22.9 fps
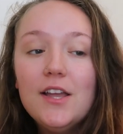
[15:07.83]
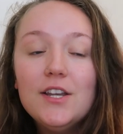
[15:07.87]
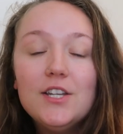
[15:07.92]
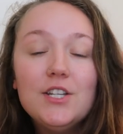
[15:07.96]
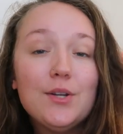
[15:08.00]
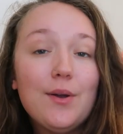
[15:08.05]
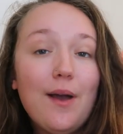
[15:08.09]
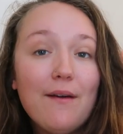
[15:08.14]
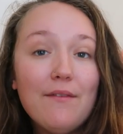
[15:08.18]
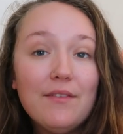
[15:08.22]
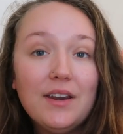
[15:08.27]

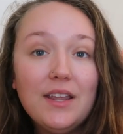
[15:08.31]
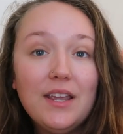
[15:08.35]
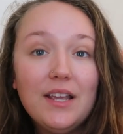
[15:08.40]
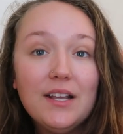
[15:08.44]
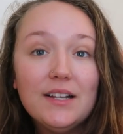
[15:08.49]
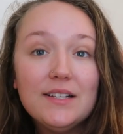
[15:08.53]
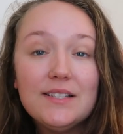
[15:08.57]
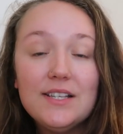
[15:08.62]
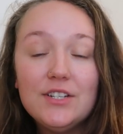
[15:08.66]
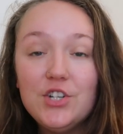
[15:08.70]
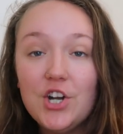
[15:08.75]
Do you have
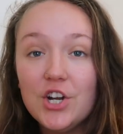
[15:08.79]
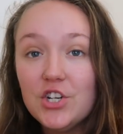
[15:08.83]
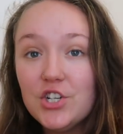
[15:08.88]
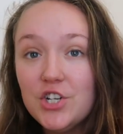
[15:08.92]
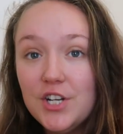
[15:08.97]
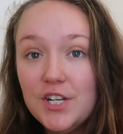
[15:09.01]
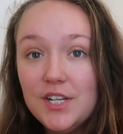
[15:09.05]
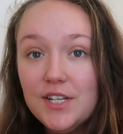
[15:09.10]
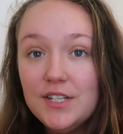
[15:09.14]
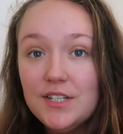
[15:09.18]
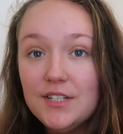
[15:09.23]
any
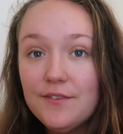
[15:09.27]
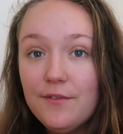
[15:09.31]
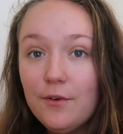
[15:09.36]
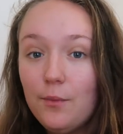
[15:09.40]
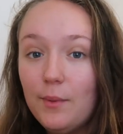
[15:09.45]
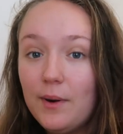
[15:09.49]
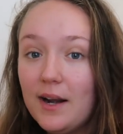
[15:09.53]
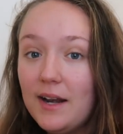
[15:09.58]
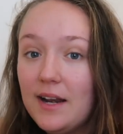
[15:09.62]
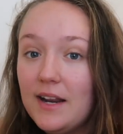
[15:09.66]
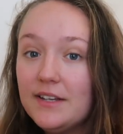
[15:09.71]
suggestions for
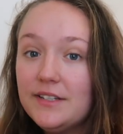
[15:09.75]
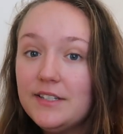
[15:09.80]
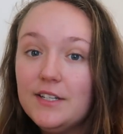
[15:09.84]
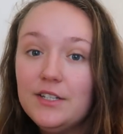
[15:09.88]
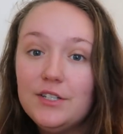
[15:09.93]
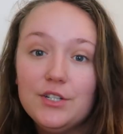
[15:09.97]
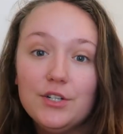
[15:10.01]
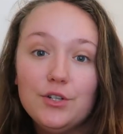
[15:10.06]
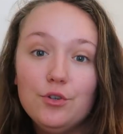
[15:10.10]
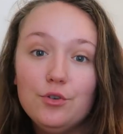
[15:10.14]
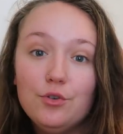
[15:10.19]
what I need to
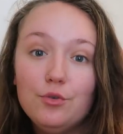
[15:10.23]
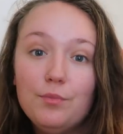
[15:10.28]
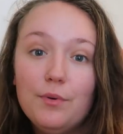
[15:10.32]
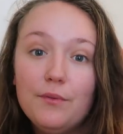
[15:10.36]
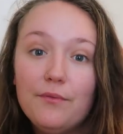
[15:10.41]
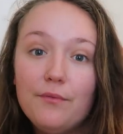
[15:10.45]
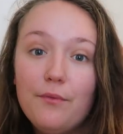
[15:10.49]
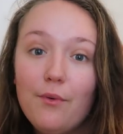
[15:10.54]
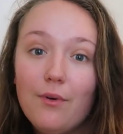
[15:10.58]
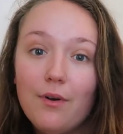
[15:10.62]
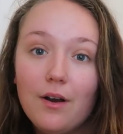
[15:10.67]
do
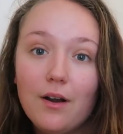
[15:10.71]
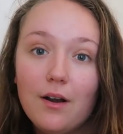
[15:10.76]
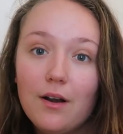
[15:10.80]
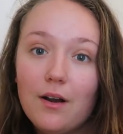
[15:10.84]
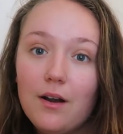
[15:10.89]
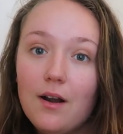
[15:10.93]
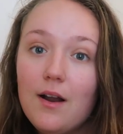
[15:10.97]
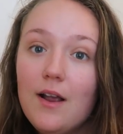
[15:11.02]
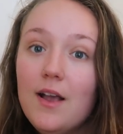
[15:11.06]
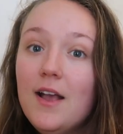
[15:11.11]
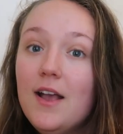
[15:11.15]

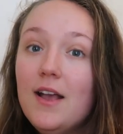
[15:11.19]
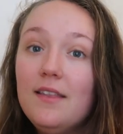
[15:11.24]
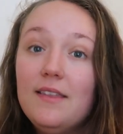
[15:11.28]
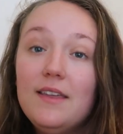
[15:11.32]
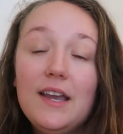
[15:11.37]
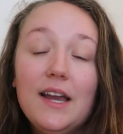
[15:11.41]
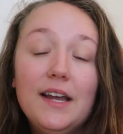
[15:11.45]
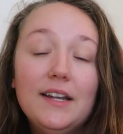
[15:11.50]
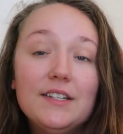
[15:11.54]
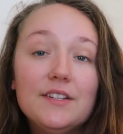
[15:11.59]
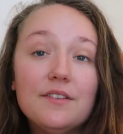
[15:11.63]
before
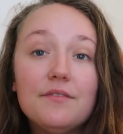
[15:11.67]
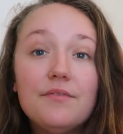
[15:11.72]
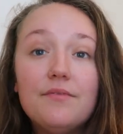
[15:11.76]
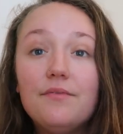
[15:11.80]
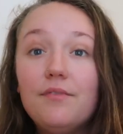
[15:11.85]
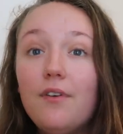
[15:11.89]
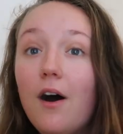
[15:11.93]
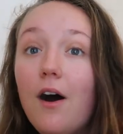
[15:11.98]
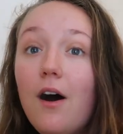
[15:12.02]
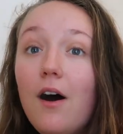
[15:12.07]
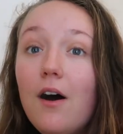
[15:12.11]
the end of
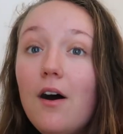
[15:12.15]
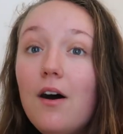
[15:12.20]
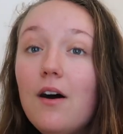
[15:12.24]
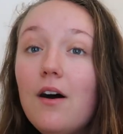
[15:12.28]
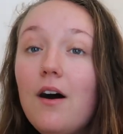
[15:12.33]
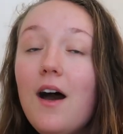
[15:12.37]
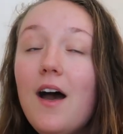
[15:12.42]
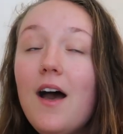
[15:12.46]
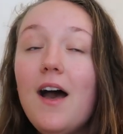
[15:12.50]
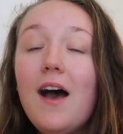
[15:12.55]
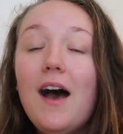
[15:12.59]

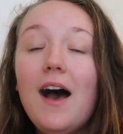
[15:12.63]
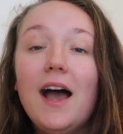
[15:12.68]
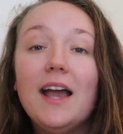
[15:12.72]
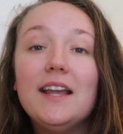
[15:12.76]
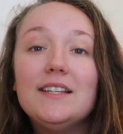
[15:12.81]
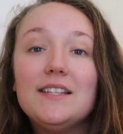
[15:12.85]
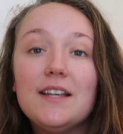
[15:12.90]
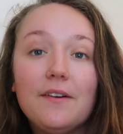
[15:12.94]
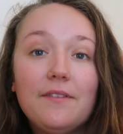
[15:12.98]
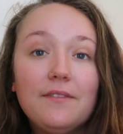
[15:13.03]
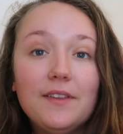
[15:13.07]
fall? I
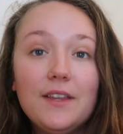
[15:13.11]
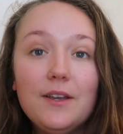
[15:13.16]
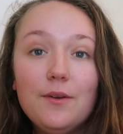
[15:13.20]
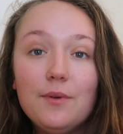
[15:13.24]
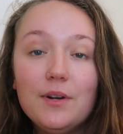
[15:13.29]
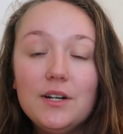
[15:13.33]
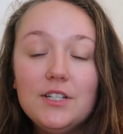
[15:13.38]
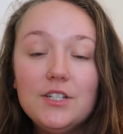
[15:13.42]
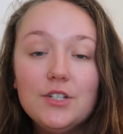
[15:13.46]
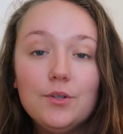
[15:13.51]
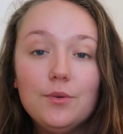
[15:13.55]
definitely
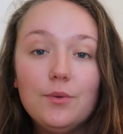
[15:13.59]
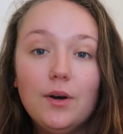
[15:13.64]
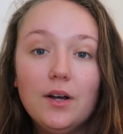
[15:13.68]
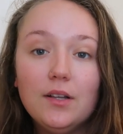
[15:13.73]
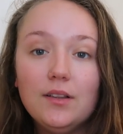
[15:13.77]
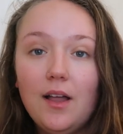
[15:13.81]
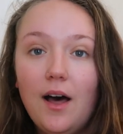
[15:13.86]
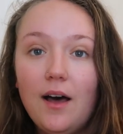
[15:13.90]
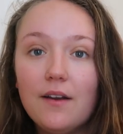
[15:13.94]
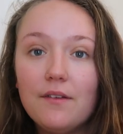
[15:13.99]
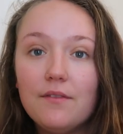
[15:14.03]
want to do a
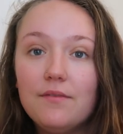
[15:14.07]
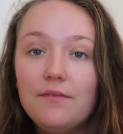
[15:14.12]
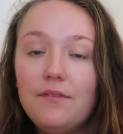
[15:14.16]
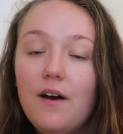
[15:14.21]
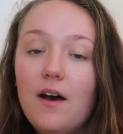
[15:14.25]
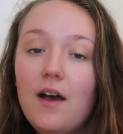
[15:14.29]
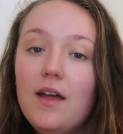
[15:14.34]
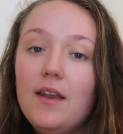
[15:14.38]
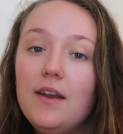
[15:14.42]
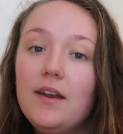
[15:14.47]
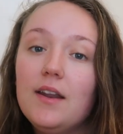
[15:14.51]
lot of
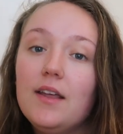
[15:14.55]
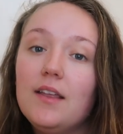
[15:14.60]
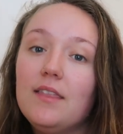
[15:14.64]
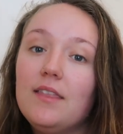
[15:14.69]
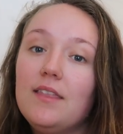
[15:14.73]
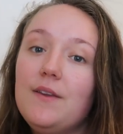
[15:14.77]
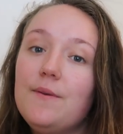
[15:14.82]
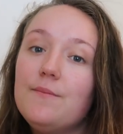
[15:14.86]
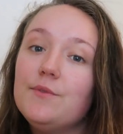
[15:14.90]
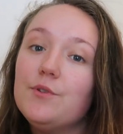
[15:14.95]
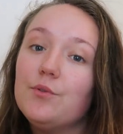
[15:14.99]
fun
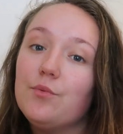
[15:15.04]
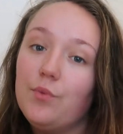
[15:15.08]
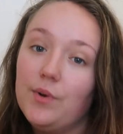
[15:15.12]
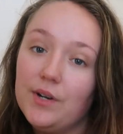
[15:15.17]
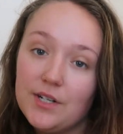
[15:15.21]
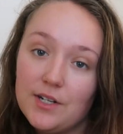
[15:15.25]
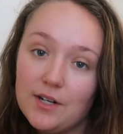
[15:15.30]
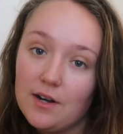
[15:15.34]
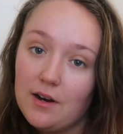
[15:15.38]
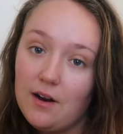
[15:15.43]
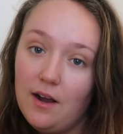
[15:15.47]
themed
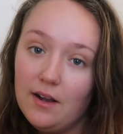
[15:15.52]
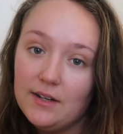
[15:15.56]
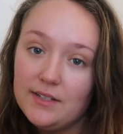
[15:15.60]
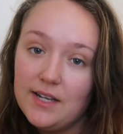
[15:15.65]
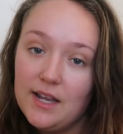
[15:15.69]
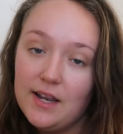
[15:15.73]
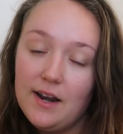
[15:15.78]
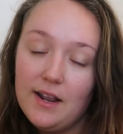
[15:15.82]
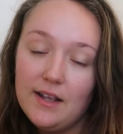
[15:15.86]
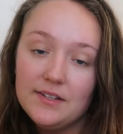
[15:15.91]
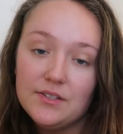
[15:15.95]
winter
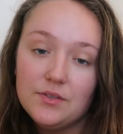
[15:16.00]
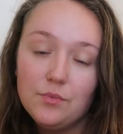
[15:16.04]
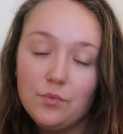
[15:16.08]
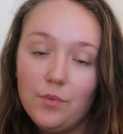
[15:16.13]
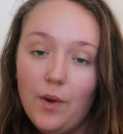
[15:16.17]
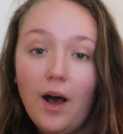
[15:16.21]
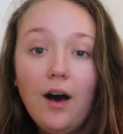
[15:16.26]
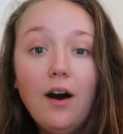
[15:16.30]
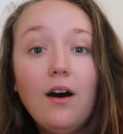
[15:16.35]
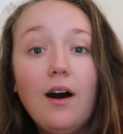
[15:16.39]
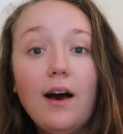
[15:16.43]
content as
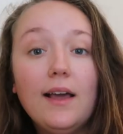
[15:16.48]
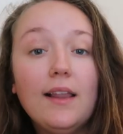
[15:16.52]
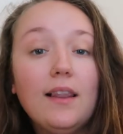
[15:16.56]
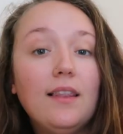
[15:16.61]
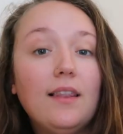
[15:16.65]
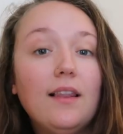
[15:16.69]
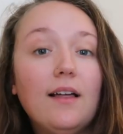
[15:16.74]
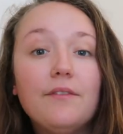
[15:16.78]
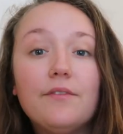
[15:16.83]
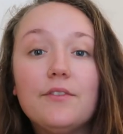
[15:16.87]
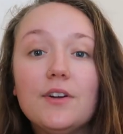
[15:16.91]
well. I
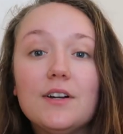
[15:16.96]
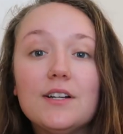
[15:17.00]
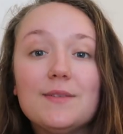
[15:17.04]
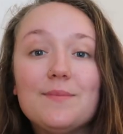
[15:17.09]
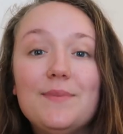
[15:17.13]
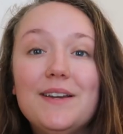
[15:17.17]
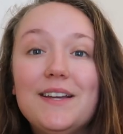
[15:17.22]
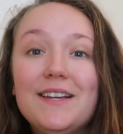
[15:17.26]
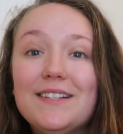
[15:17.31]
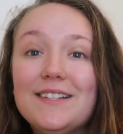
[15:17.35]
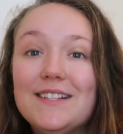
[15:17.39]
love
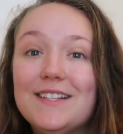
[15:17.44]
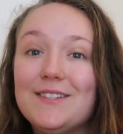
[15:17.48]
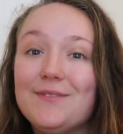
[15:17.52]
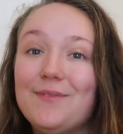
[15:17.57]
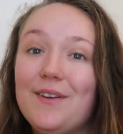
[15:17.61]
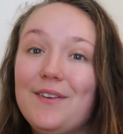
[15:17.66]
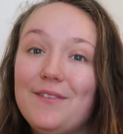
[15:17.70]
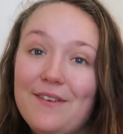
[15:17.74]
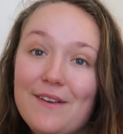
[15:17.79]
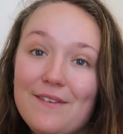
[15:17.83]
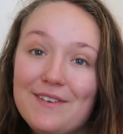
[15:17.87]
Christmas. It's
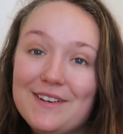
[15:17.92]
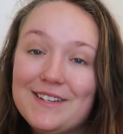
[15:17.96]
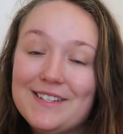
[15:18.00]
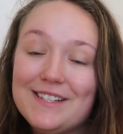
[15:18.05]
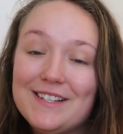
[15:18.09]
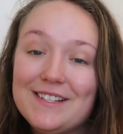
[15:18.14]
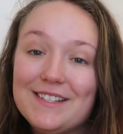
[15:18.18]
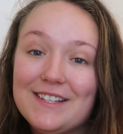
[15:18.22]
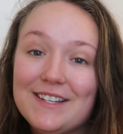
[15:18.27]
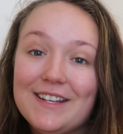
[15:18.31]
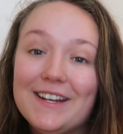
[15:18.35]
my favorite
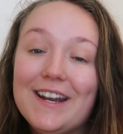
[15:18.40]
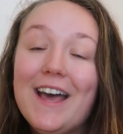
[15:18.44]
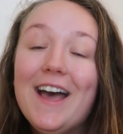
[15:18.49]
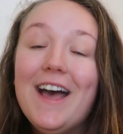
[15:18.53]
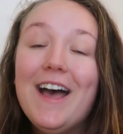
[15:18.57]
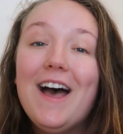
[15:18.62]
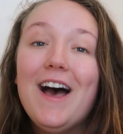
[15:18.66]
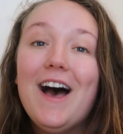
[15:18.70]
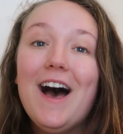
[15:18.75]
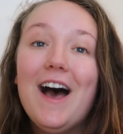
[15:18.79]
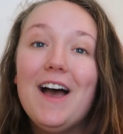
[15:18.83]
season.
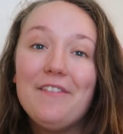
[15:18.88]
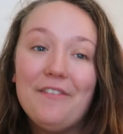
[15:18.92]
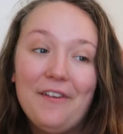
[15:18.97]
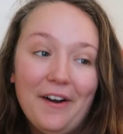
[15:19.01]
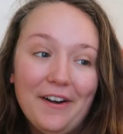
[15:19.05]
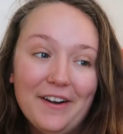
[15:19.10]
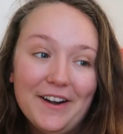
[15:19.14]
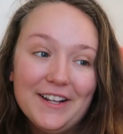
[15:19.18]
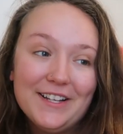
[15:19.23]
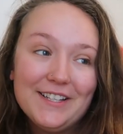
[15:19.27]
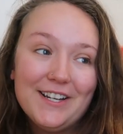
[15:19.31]
I've
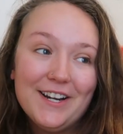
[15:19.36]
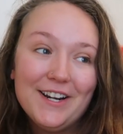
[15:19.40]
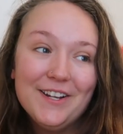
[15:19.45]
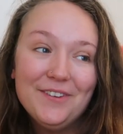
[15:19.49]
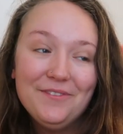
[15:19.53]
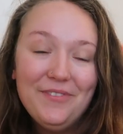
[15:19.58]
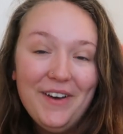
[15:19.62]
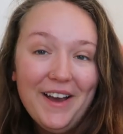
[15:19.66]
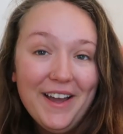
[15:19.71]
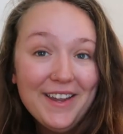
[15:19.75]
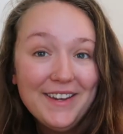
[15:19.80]
already
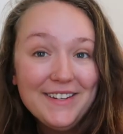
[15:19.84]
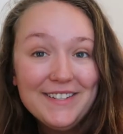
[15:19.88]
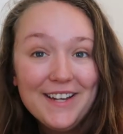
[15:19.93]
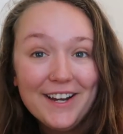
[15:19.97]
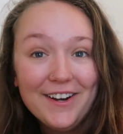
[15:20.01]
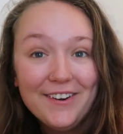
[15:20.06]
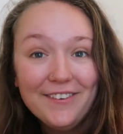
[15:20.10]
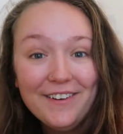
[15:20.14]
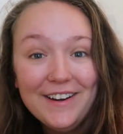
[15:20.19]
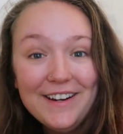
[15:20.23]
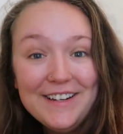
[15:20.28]
started buying
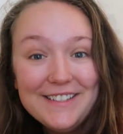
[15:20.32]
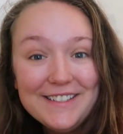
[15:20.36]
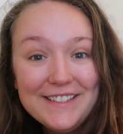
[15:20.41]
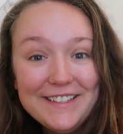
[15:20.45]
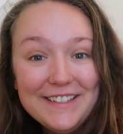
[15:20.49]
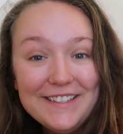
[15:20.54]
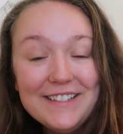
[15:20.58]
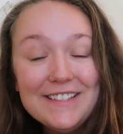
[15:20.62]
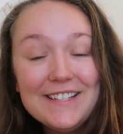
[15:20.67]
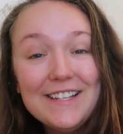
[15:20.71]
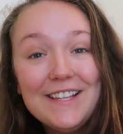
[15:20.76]

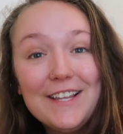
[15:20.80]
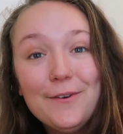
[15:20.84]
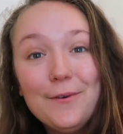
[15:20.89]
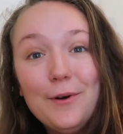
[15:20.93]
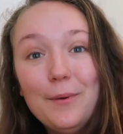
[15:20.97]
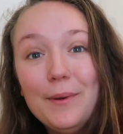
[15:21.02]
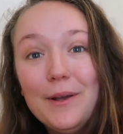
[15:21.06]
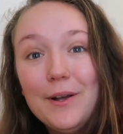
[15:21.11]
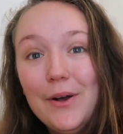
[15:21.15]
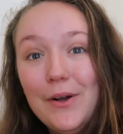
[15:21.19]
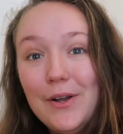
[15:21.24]
decorations and they
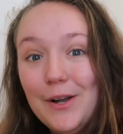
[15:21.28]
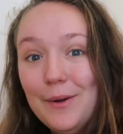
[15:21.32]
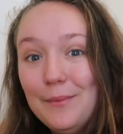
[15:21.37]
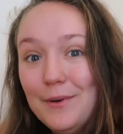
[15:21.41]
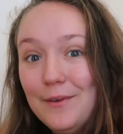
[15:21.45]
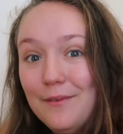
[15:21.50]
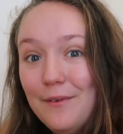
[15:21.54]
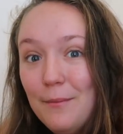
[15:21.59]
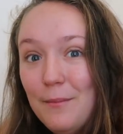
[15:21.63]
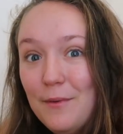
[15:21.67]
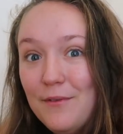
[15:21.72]
will be going up
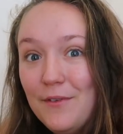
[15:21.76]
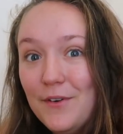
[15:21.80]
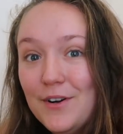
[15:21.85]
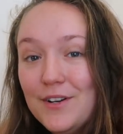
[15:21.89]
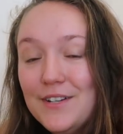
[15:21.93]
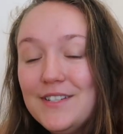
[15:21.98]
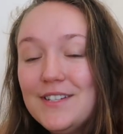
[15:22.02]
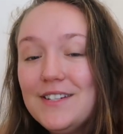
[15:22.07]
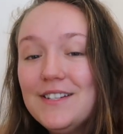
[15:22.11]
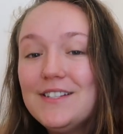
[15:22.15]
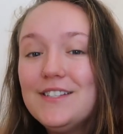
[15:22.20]
November
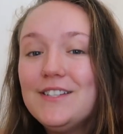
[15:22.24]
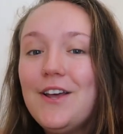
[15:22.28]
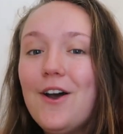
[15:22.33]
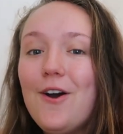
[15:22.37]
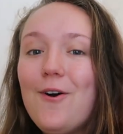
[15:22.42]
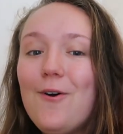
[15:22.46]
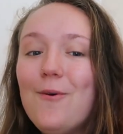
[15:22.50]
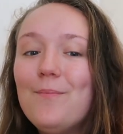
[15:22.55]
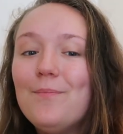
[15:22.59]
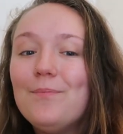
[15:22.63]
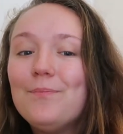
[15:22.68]
first.
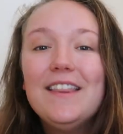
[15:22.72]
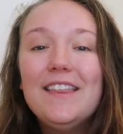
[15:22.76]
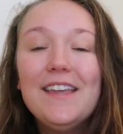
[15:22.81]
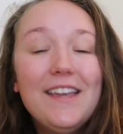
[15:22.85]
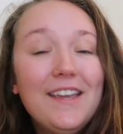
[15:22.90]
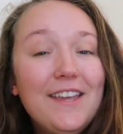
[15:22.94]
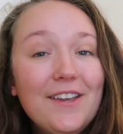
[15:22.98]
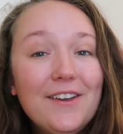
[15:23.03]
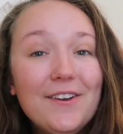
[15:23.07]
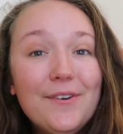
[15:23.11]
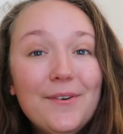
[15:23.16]
So
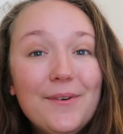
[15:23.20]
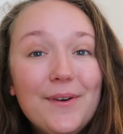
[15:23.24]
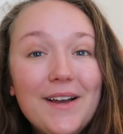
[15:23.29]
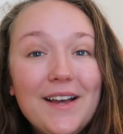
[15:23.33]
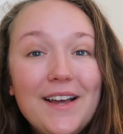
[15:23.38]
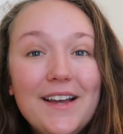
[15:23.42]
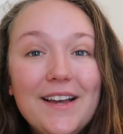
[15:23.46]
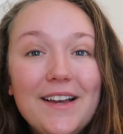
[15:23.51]
thank you